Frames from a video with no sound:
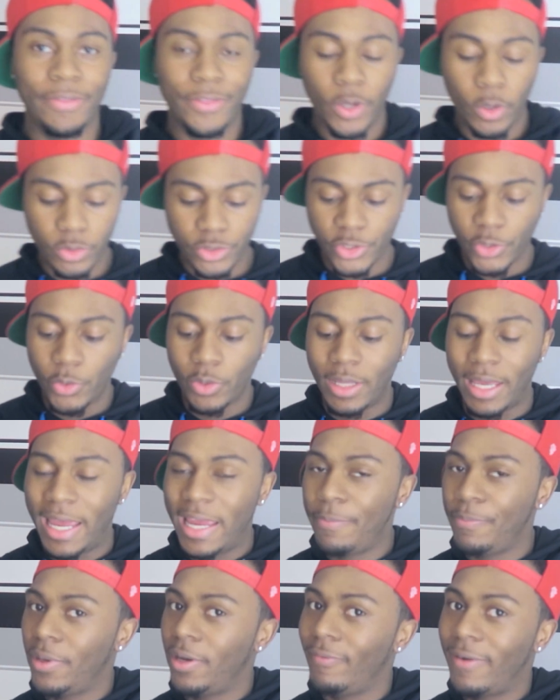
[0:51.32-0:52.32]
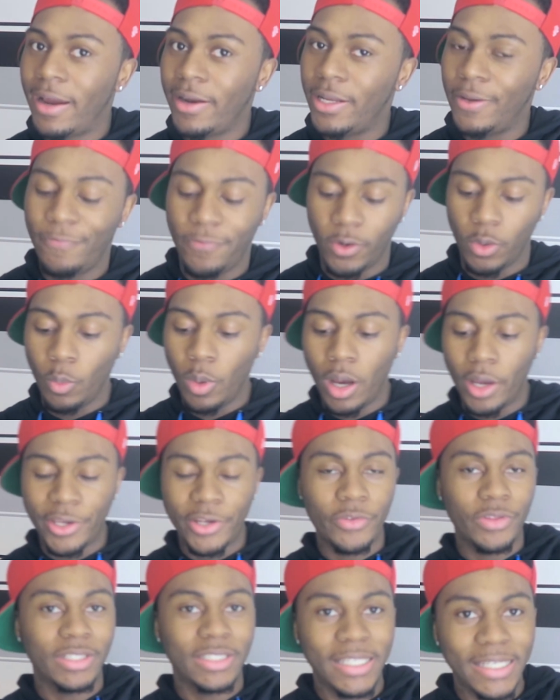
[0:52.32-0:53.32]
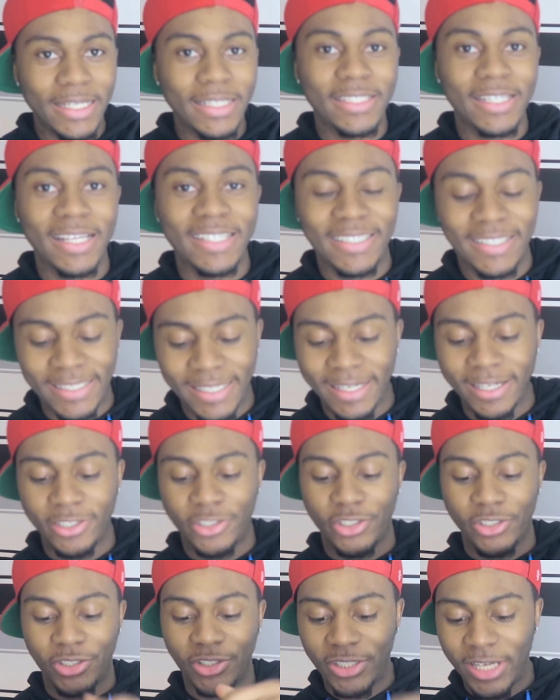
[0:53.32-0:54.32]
And those of you that ain't been around here for a while, you know the TJ Signature